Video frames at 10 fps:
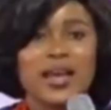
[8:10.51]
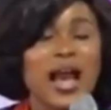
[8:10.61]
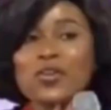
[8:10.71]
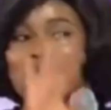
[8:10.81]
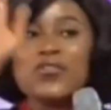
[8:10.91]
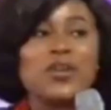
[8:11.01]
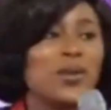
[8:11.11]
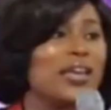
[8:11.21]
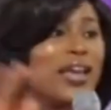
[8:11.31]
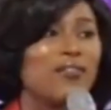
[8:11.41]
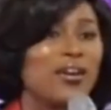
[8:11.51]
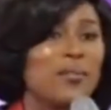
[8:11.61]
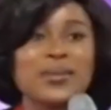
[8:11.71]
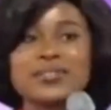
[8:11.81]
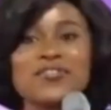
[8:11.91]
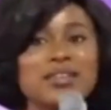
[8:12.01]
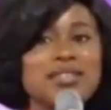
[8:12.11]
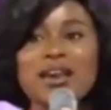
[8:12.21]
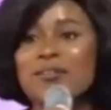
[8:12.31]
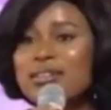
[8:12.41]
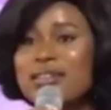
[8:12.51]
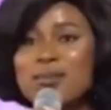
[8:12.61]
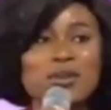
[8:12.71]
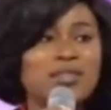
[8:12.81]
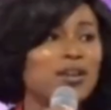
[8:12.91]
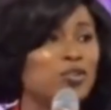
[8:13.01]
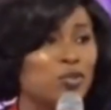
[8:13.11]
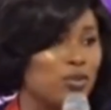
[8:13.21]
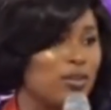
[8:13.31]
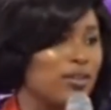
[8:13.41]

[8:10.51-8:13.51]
I don't know if anybody here ever remembers the first day I ever did any political show.